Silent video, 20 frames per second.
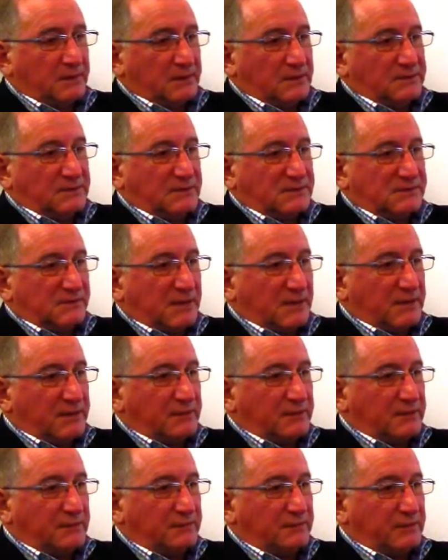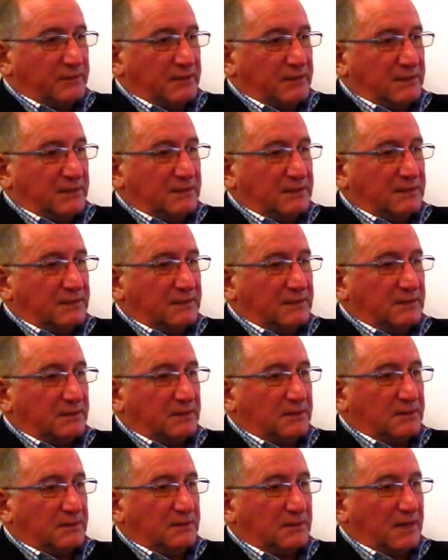Tasmania in
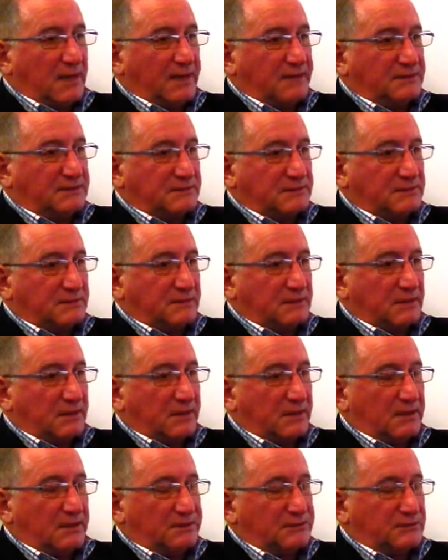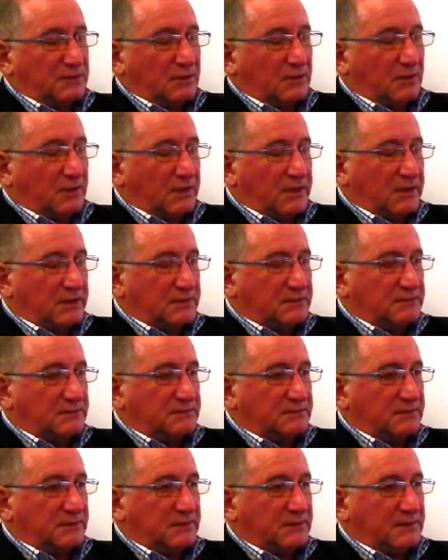late July and
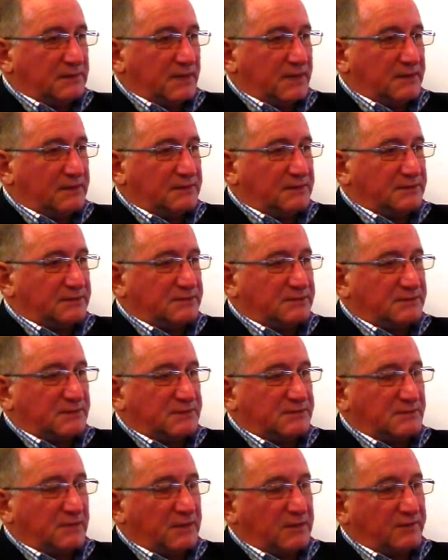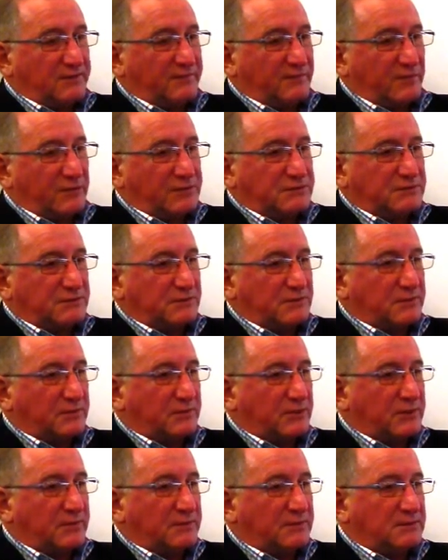indicated that the Tasmanian Forestry
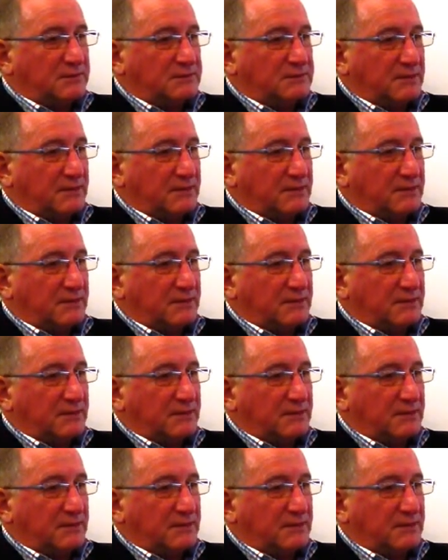Agreement,